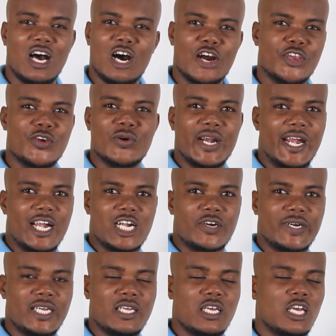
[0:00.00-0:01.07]
Are you
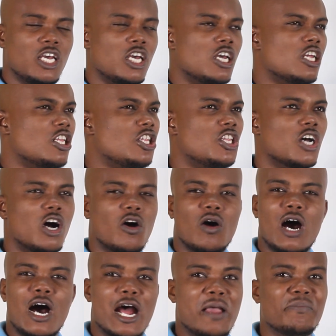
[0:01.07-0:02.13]
angry?
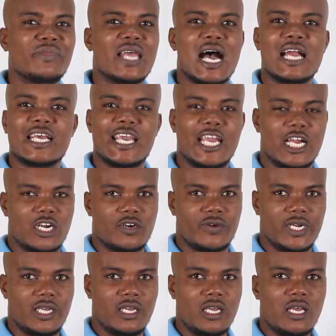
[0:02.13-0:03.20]
No, I'm not
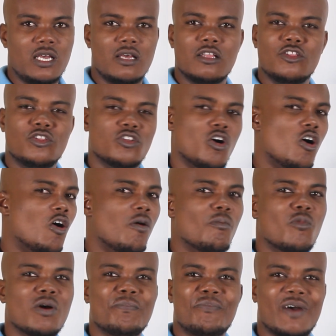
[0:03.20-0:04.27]
angry. Non,
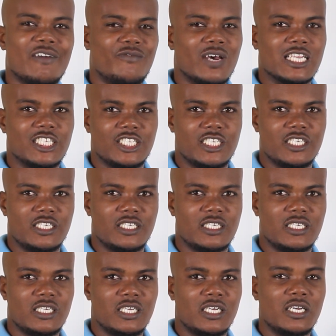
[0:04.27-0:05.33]
moi pas fâché.
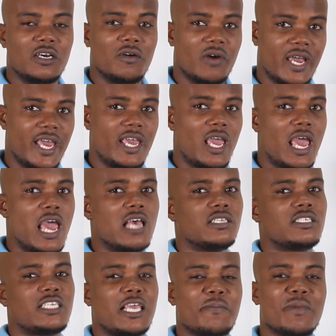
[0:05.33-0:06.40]
OK,
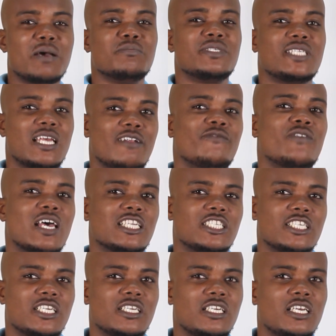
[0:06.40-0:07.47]
est-ce que mademoiselle
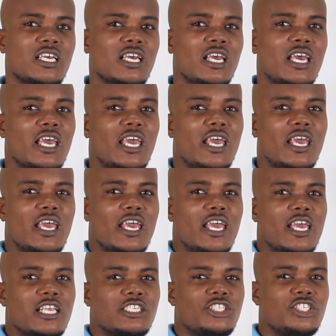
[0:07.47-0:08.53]
fâché?
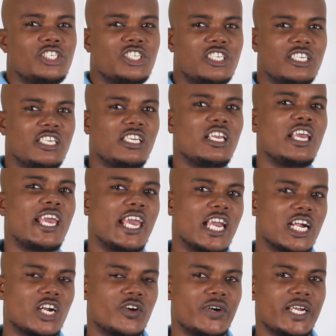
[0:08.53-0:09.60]
Is she
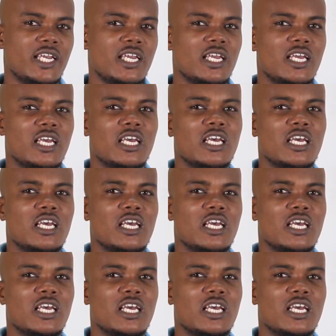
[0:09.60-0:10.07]
angry?